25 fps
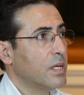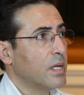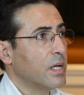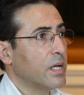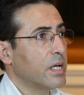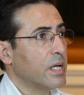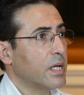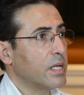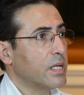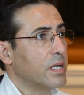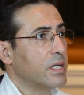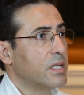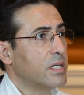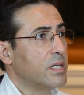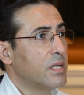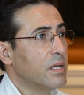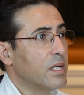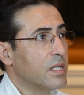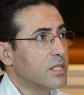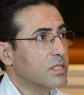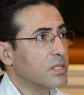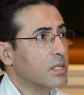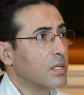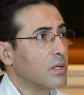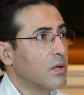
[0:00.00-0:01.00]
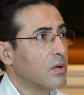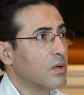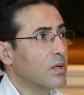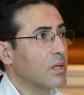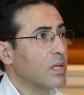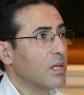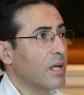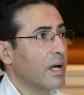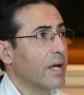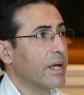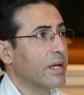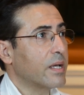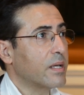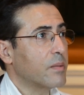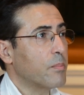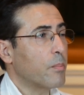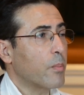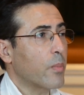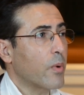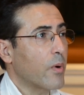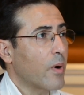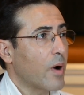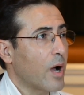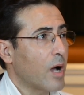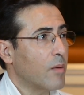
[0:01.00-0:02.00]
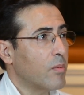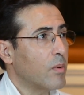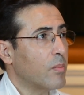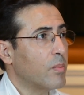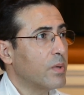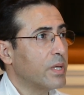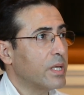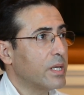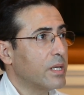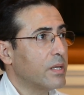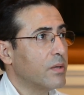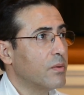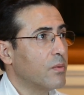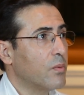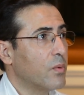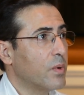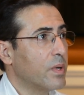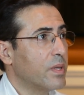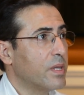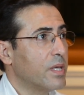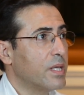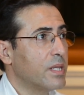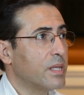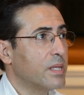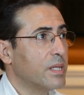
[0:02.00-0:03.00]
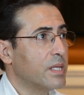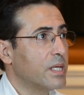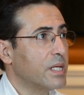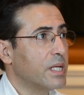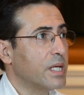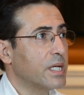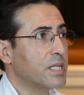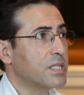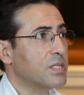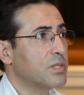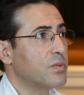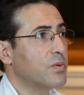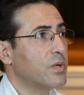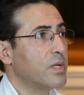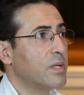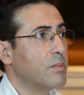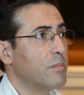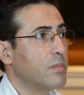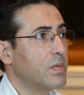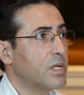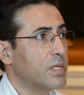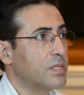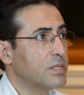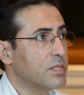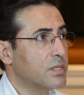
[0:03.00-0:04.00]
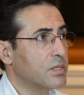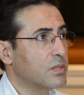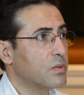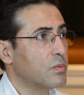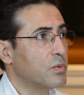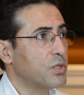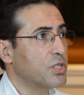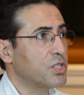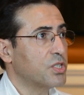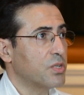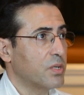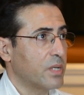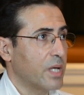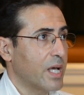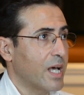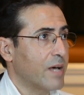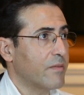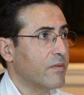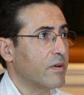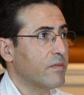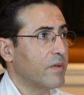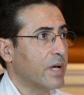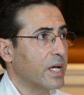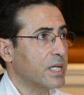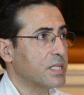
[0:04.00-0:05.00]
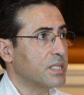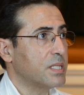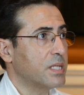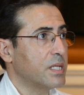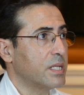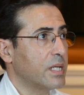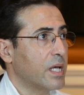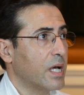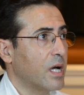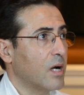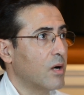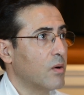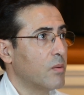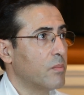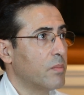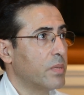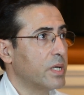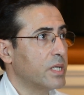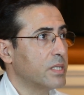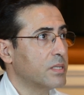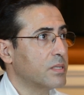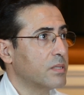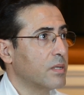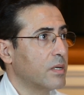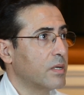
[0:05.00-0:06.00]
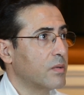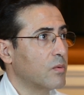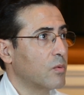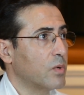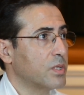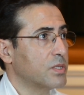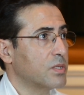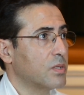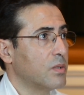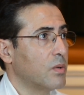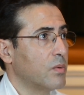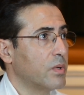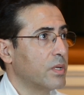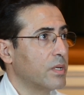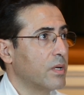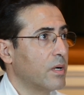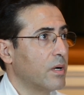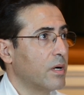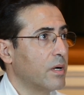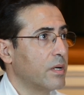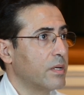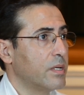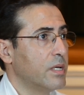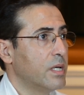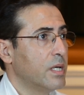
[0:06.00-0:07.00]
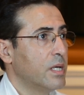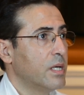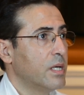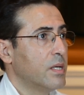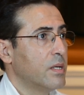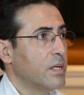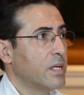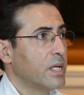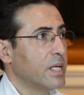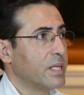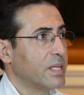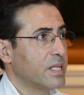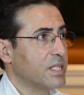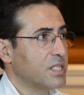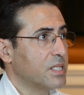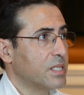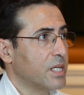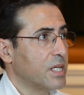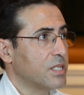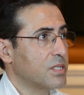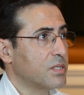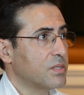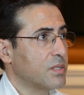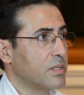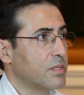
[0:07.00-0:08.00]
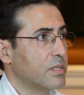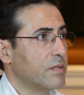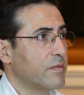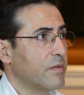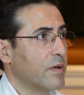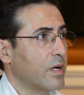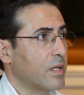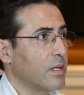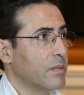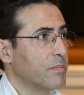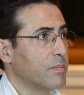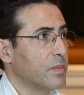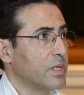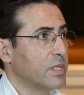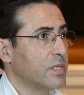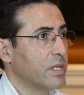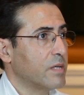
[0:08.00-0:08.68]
and it does look like probably within the next 3 months we should have a vaccine out based on what's going on in the stages of development.